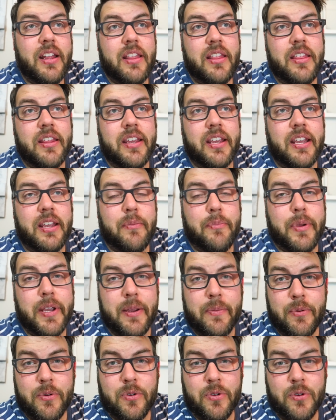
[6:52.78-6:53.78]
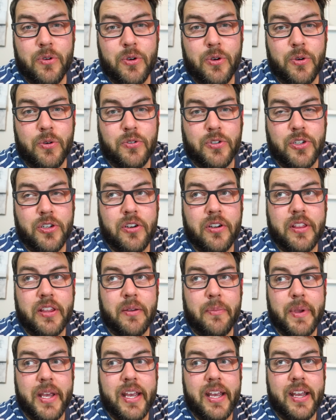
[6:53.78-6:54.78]
the people who took
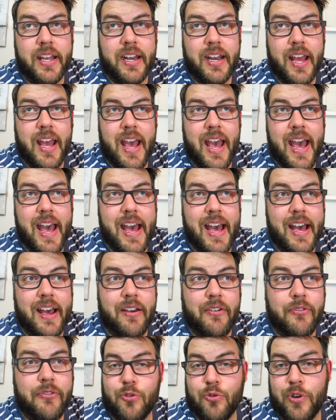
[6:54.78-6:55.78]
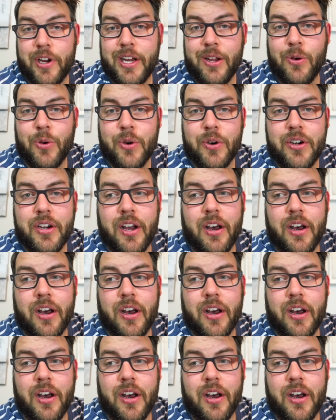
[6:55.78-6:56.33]
them in have three older